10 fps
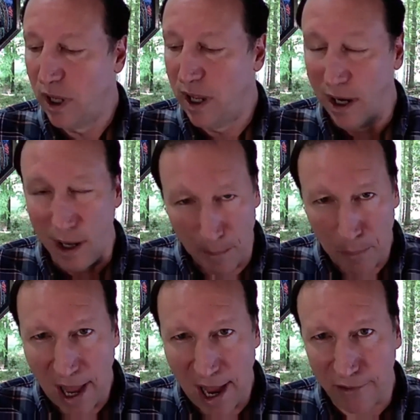and
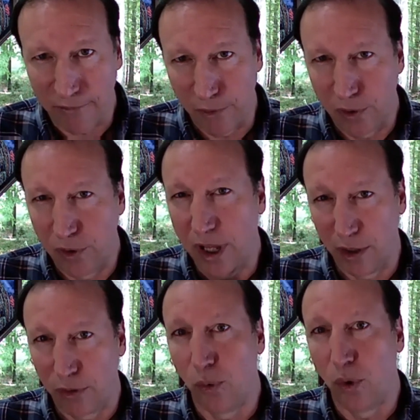impactful and
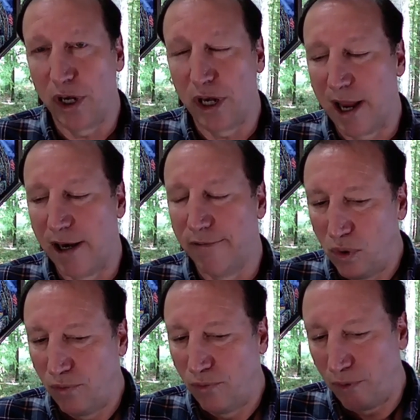authoritative
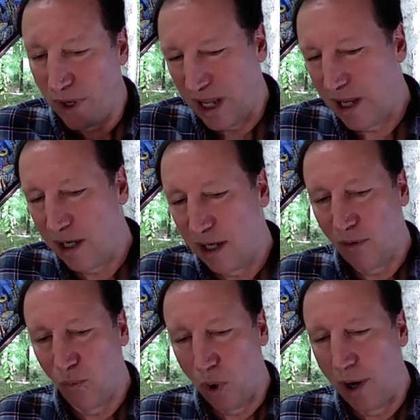in
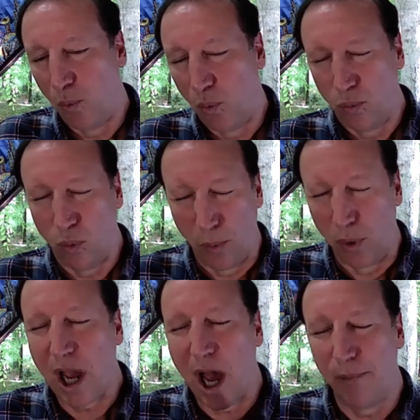what we
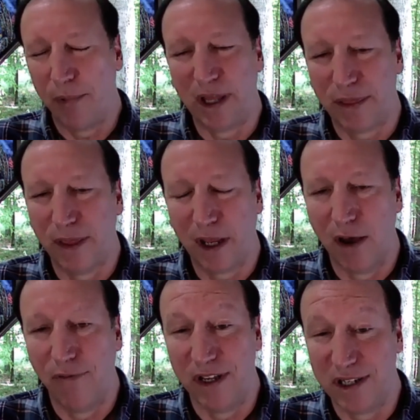commonly think
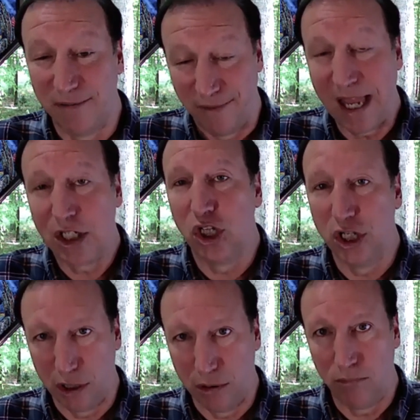of as
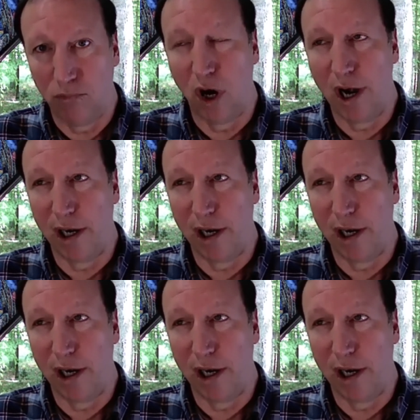evangelism, right?